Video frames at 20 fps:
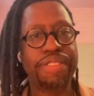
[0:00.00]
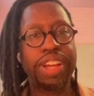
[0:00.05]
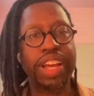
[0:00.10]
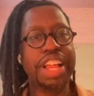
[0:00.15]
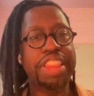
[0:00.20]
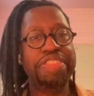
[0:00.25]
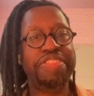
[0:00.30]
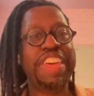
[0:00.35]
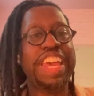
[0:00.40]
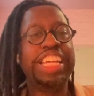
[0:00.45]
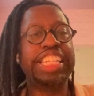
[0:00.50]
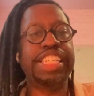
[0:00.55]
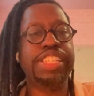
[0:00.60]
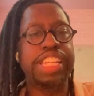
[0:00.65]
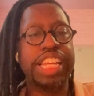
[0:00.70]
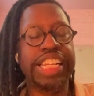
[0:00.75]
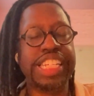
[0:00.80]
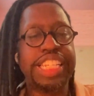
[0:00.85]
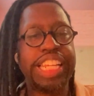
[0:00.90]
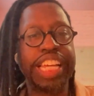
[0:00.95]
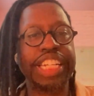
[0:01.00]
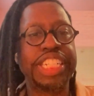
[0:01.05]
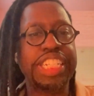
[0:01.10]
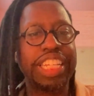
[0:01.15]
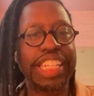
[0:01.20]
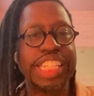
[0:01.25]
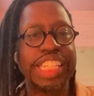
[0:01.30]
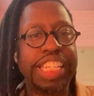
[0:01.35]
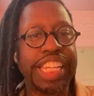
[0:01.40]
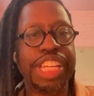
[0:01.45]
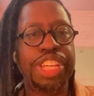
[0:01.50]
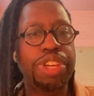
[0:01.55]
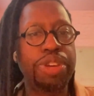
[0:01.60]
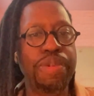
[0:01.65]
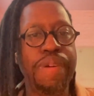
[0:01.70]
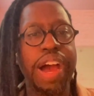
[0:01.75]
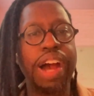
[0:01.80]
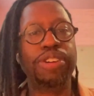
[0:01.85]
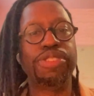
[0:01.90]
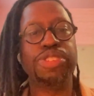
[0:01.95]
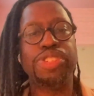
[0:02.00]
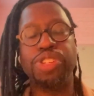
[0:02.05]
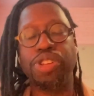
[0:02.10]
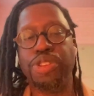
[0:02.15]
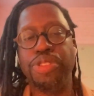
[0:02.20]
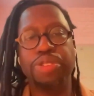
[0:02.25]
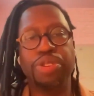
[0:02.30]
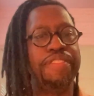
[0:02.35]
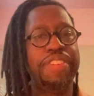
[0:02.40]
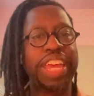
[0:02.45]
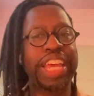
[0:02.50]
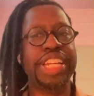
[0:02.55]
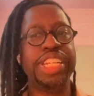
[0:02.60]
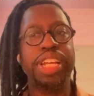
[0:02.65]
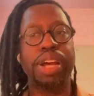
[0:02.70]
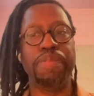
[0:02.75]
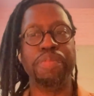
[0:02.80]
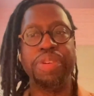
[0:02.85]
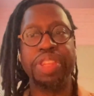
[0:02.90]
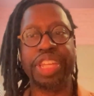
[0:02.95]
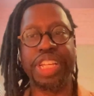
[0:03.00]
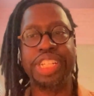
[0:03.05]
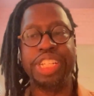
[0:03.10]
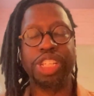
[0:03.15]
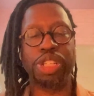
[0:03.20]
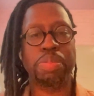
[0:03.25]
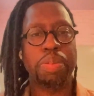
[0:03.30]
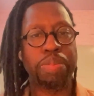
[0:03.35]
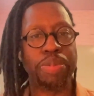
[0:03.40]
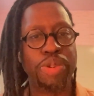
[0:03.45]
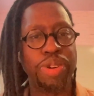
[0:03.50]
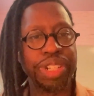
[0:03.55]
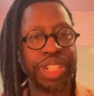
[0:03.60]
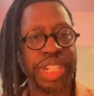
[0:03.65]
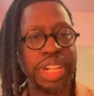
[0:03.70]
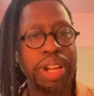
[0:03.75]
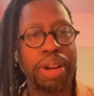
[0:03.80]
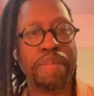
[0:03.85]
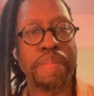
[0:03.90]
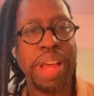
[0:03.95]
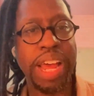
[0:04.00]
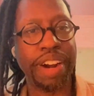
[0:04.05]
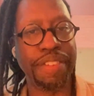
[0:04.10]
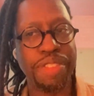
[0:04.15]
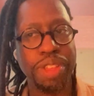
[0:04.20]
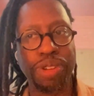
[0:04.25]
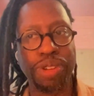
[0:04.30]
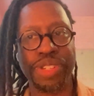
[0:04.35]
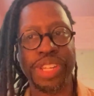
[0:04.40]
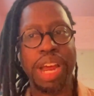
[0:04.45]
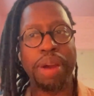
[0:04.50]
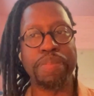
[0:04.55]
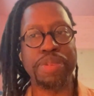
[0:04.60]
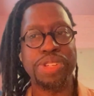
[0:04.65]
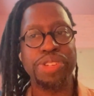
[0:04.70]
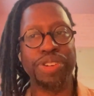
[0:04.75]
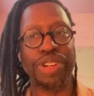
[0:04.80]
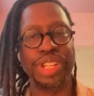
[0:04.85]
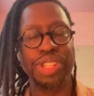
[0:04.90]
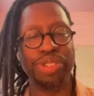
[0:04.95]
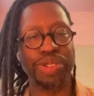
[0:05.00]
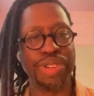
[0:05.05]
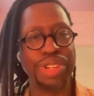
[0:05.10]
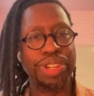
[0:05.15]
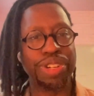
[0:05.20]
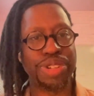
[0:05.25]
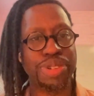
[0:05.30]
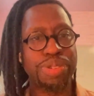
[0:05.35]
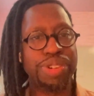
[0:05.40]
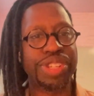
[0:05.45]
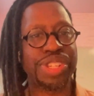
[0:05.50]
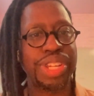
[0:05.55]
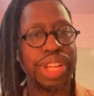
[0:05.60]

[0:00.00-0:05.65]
they intentionally seek you out so that you end up with a disproportionate amount of those opportunities on your doorstep.